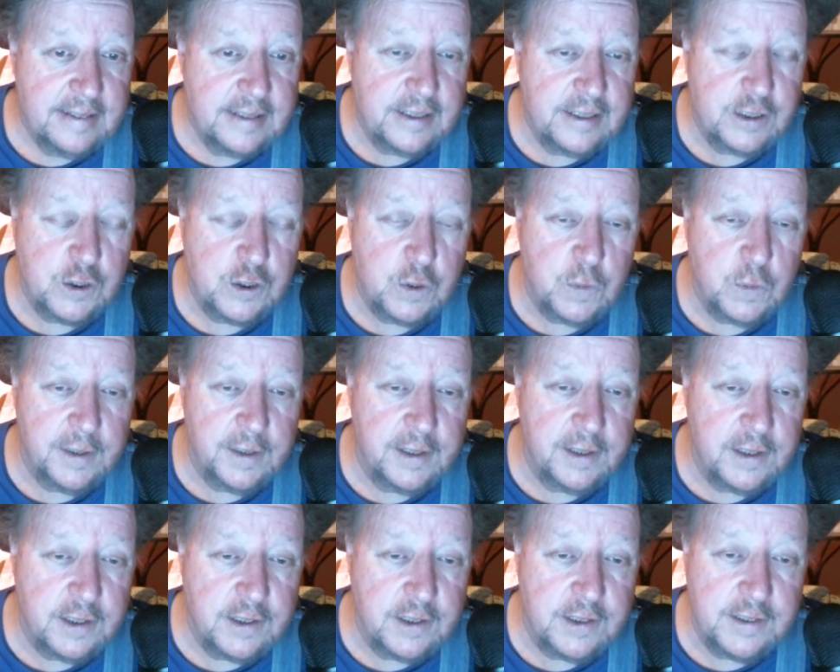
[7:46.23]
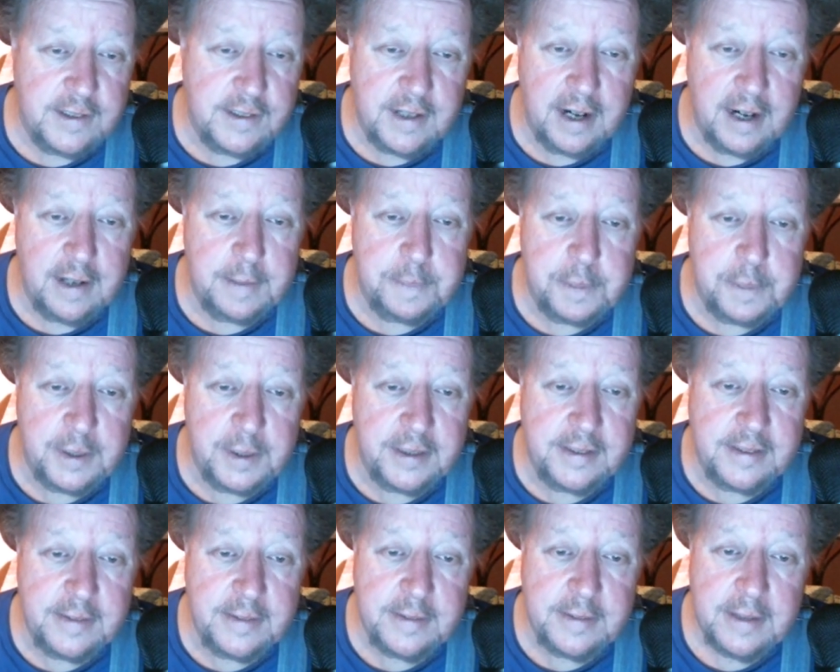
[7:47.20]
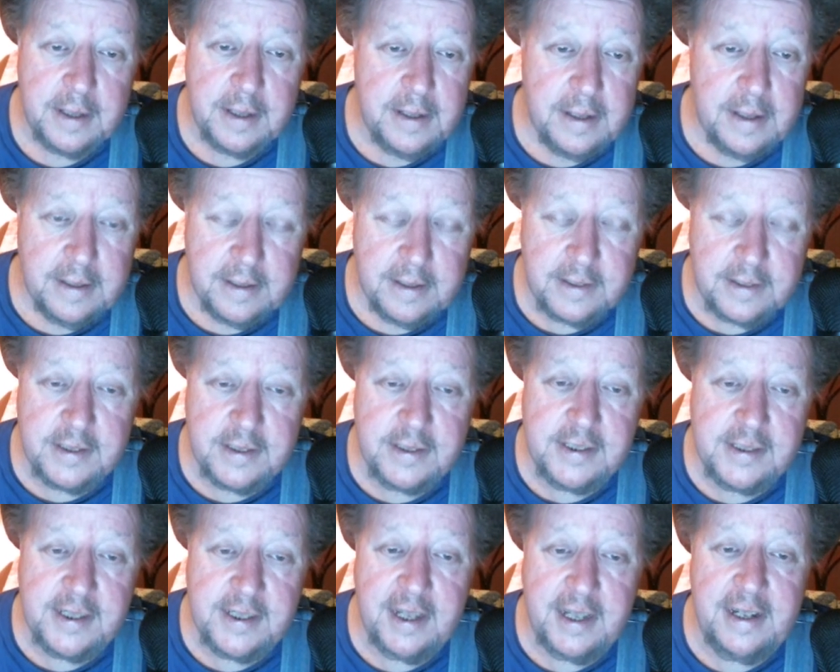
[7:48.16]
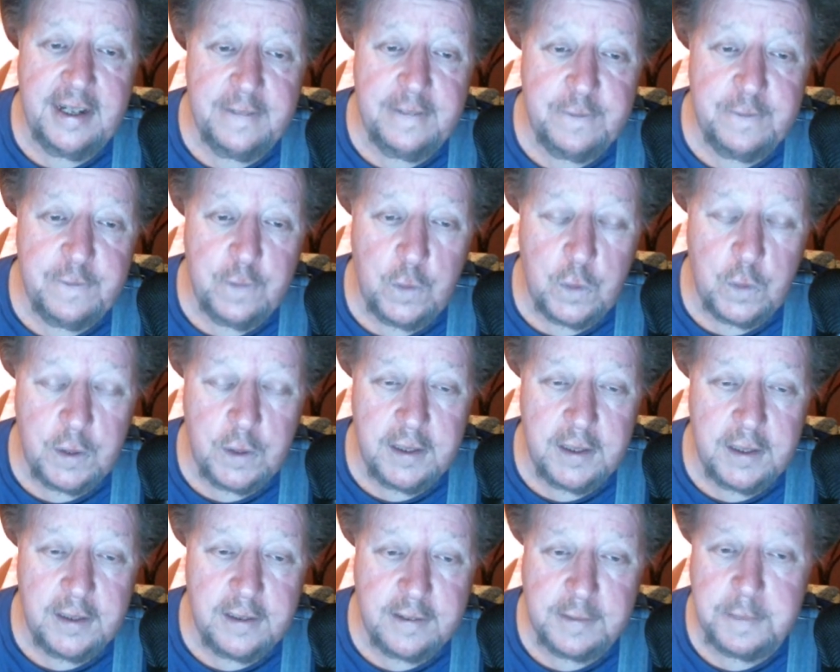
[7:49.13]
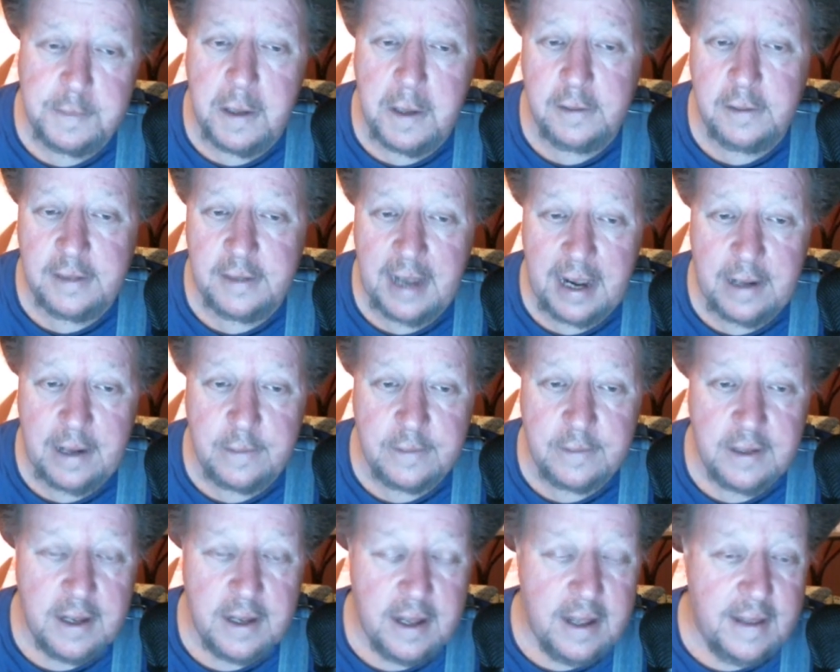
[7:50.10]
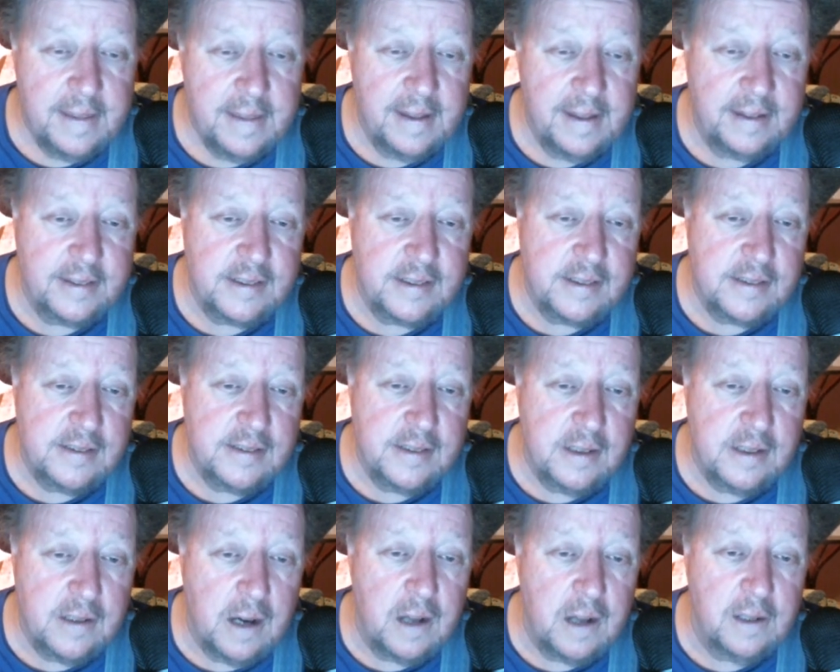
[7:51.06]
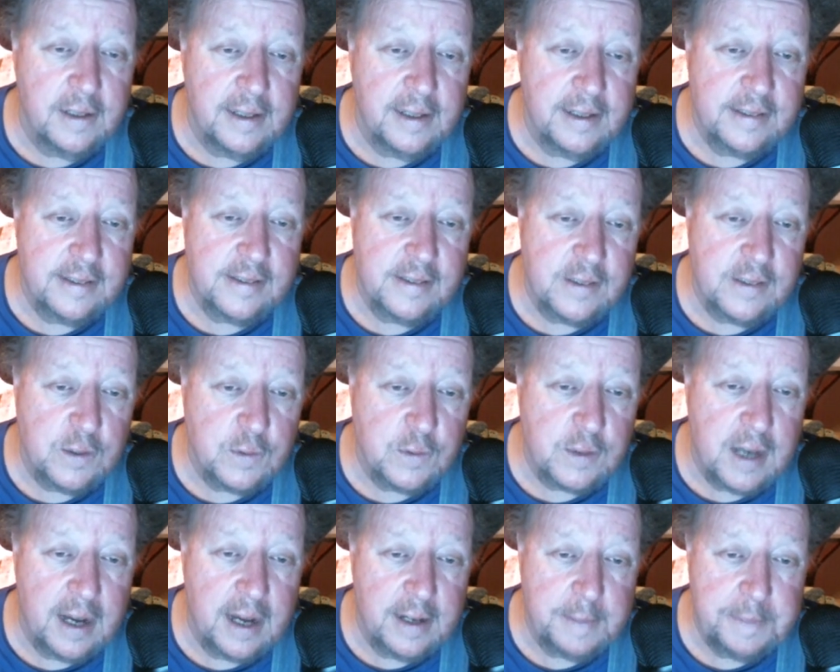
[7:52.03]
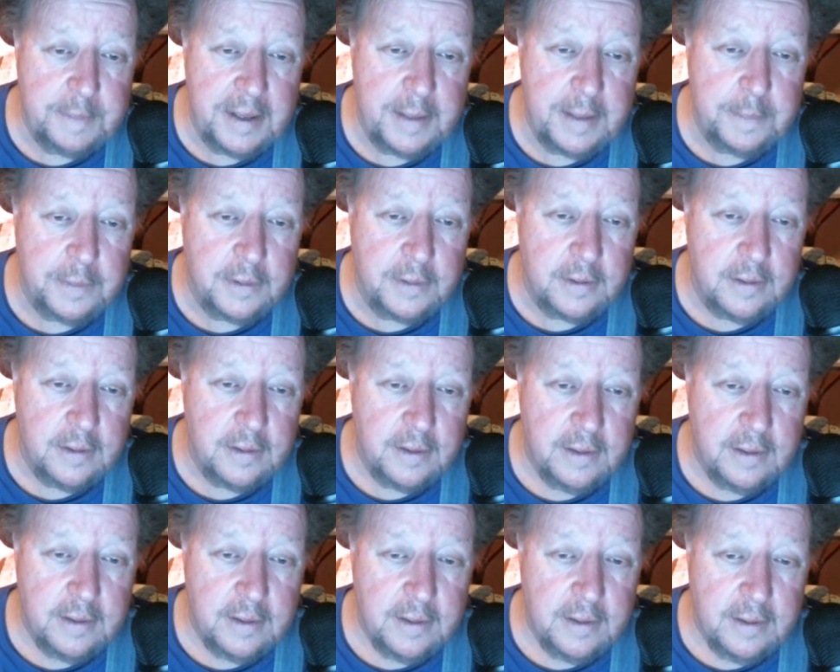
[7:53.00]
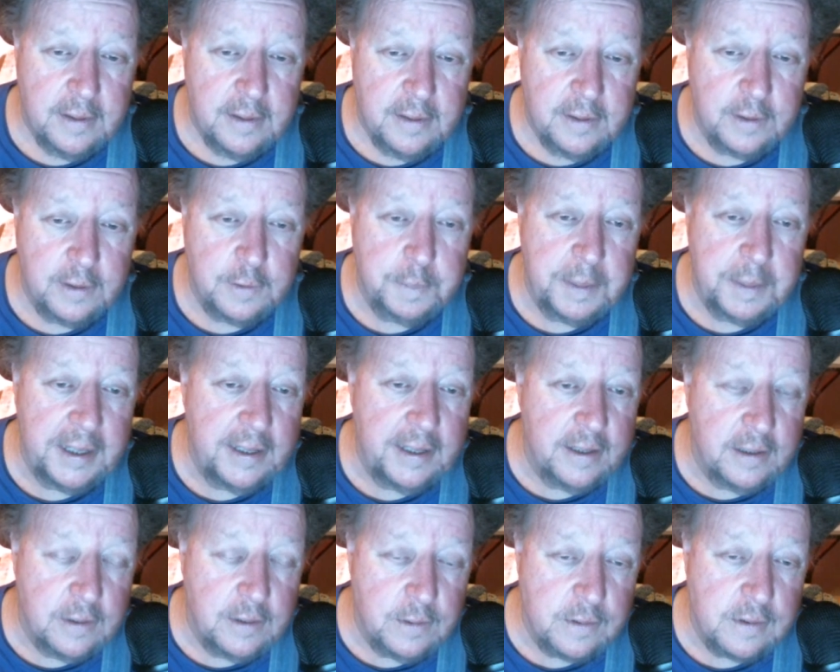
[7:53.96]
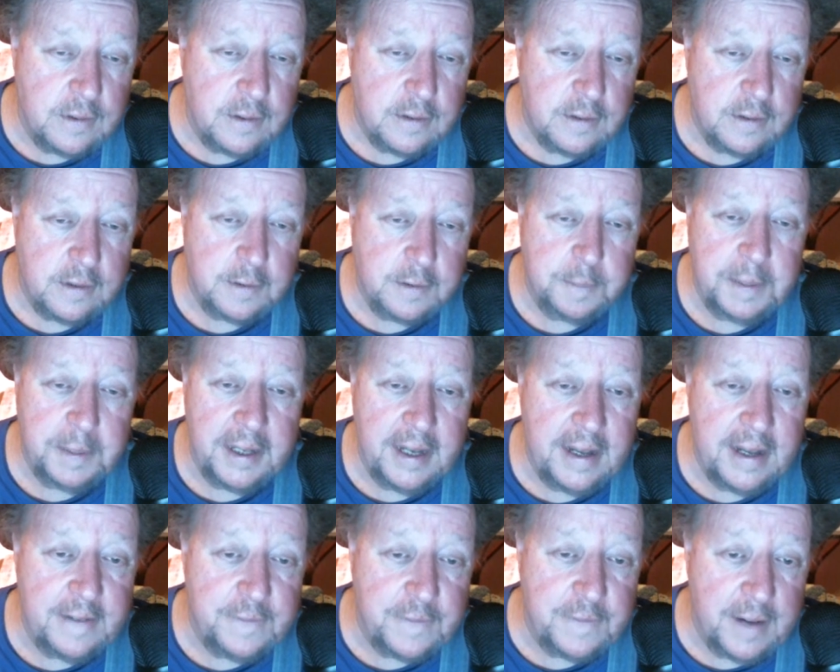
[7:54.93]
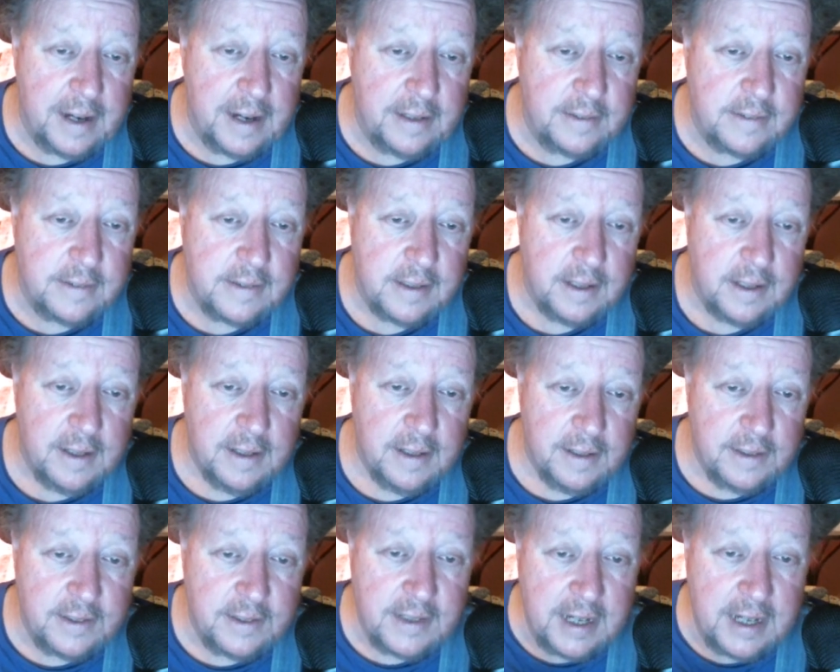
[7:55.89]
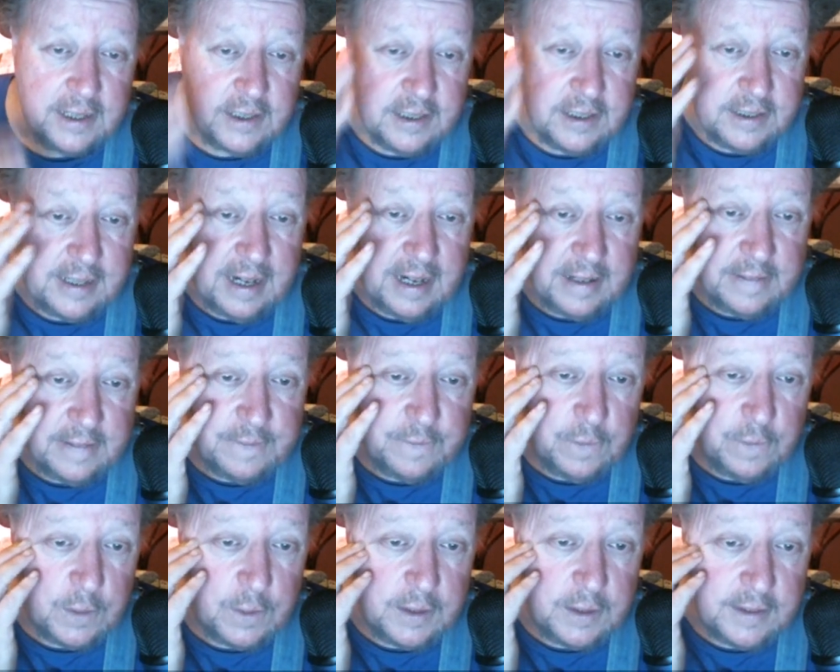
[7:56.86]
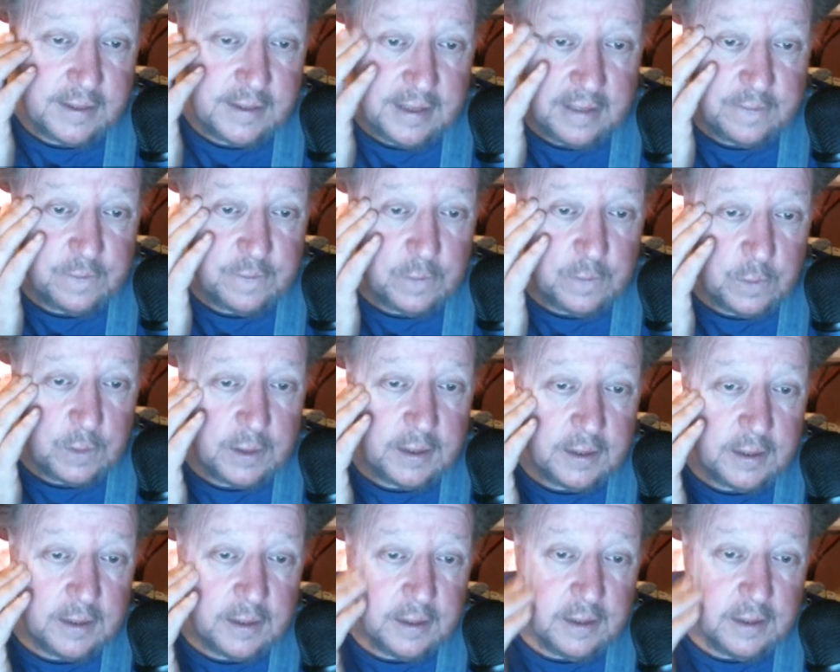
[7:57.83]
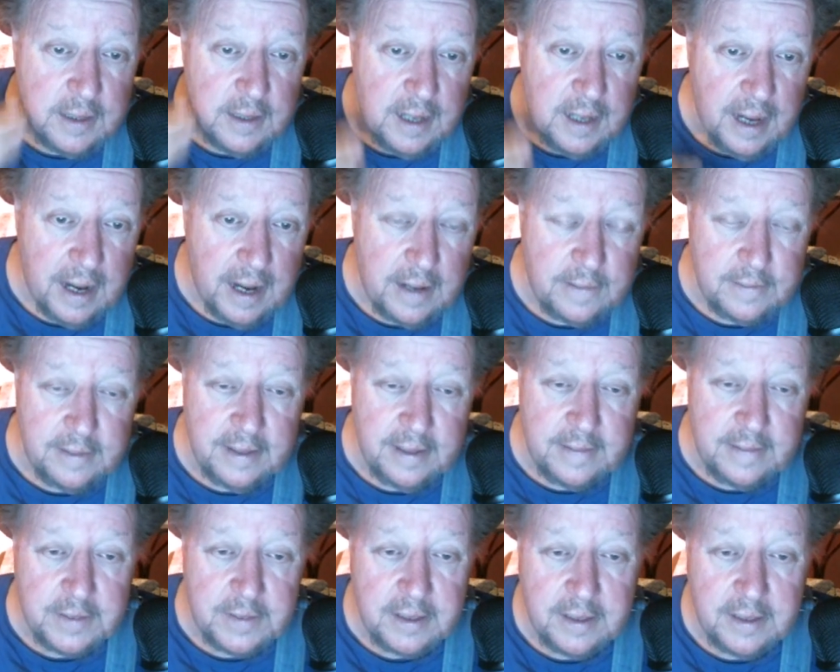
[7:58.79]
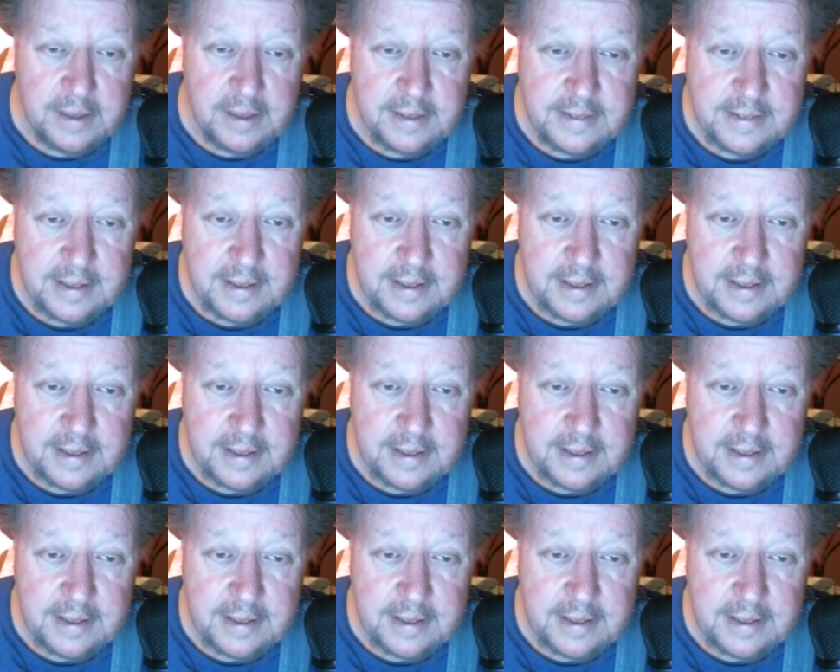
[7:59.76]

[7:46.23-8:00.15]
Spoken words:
control their urges. They're out of prison. There's a city in Florida, a small town, that's all it is those kind of people, those pedos, those PDF files. There's actually a town in Florida, South Florida, out in the Everglades